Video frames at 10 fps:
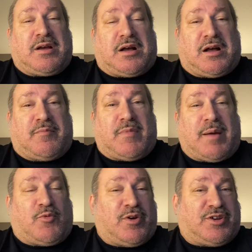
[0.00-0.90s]
Um,
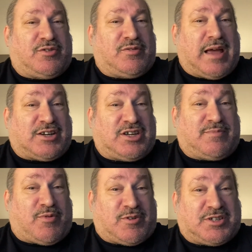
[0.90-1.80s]
I'm going to actually
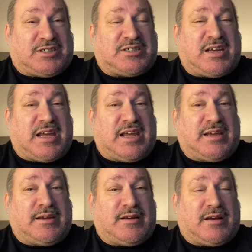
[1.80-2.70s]
purchase
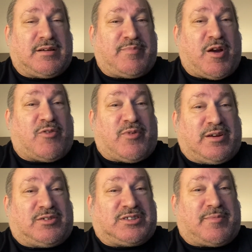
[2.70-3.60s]
a uh, pair of
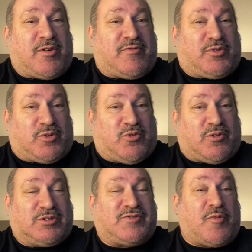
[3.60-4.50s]
reels and a pair of floor
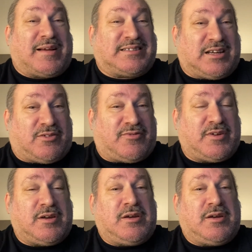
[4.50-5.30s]
cords for myself